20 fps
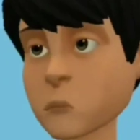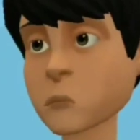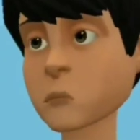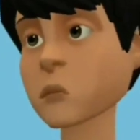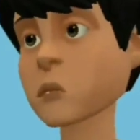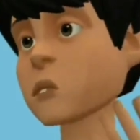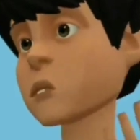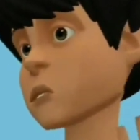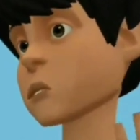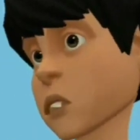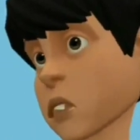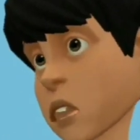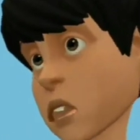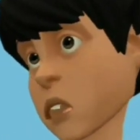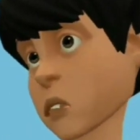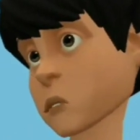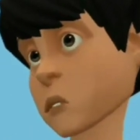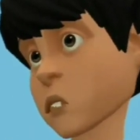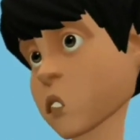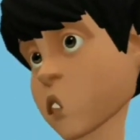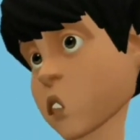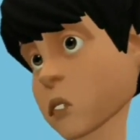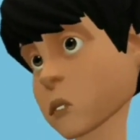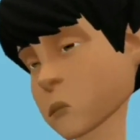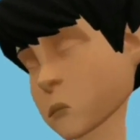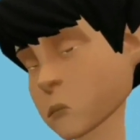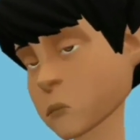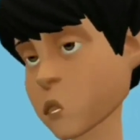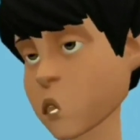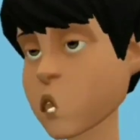I'm not even sure.
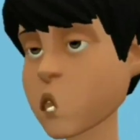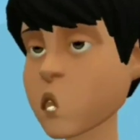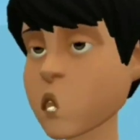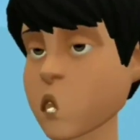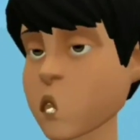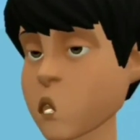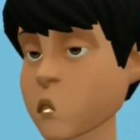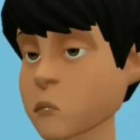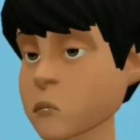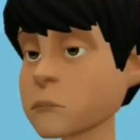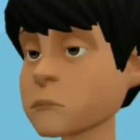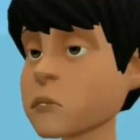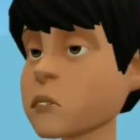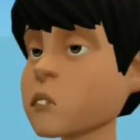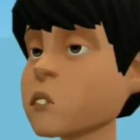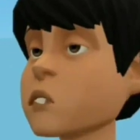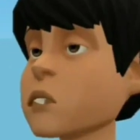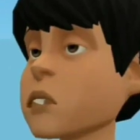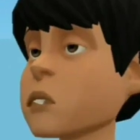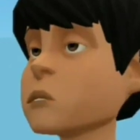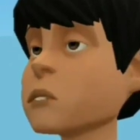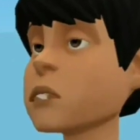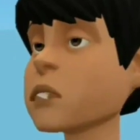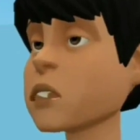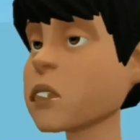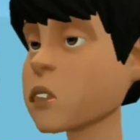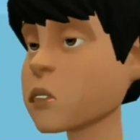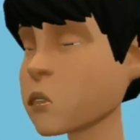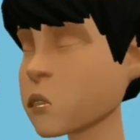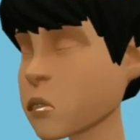I don't want to find out. We've
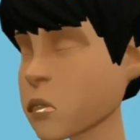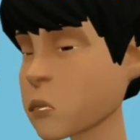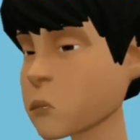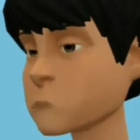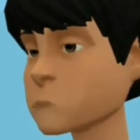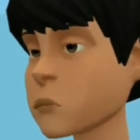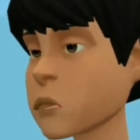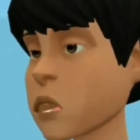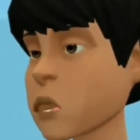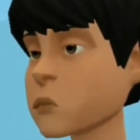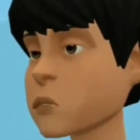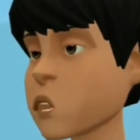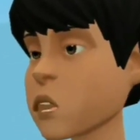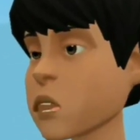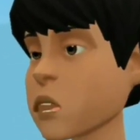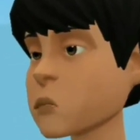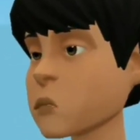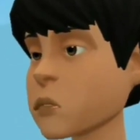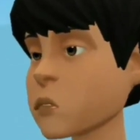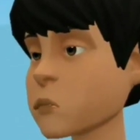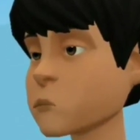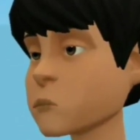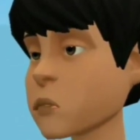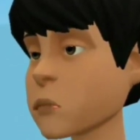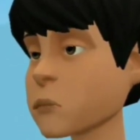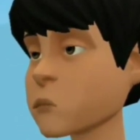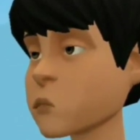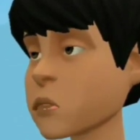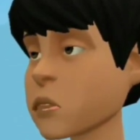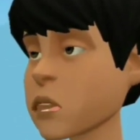only got 15 minutes till this thing is
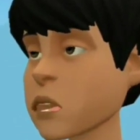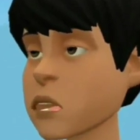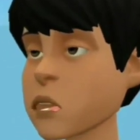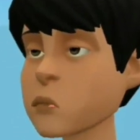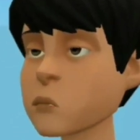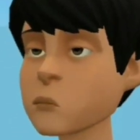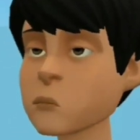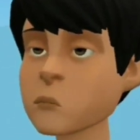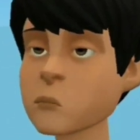all over.